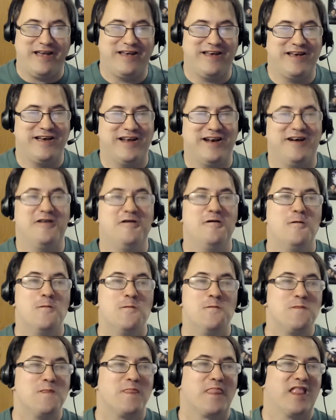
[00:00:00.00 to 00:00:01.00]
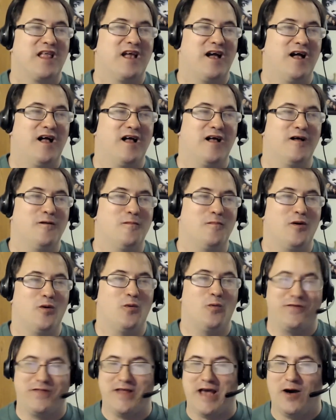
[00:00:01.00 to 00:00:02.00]
you know, um,
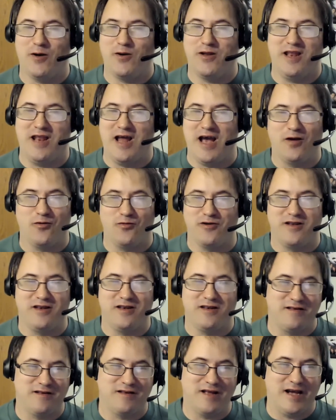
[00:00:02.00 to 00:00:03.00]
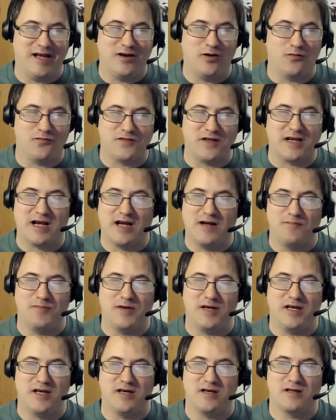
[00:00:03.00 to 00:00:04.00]
without it, I wouldn't. I don't think I'd
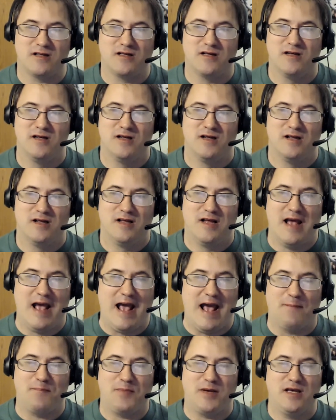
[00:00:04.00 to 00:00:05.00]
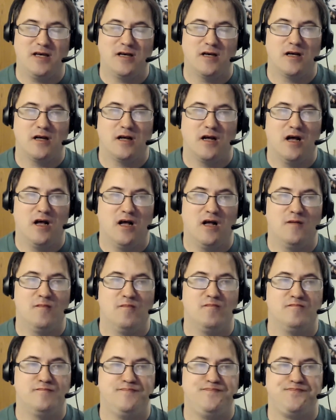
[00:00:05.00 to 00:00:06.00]
be happy.
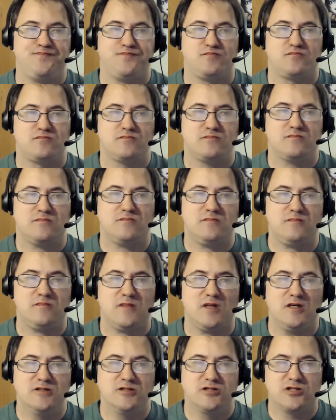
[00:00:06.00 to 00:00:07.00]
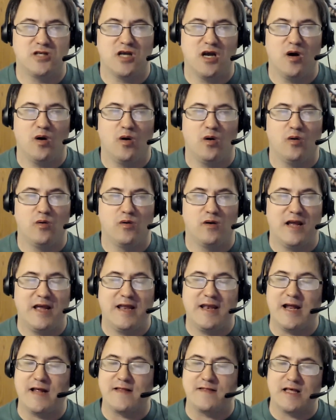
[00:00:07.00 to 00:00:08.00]
Um, so,
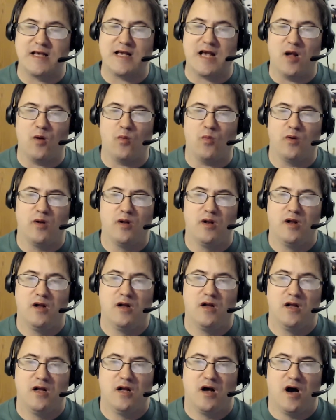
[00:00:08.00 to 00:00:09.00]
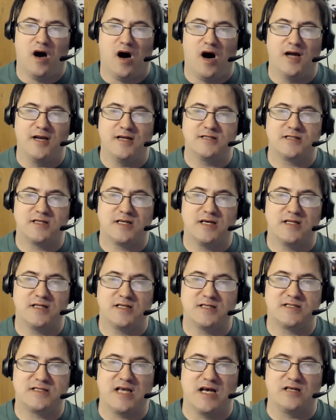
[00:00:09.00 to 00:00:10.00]
and I think I honestly,
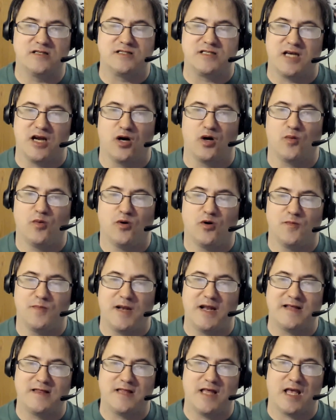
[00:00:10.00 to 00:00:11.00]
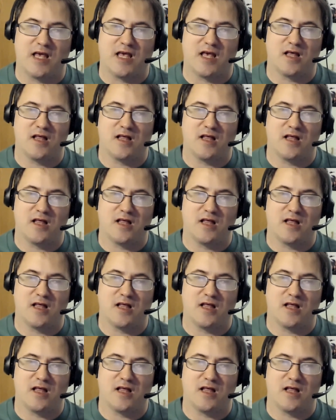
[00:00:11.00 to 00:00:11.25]
this sounds terrible, but I think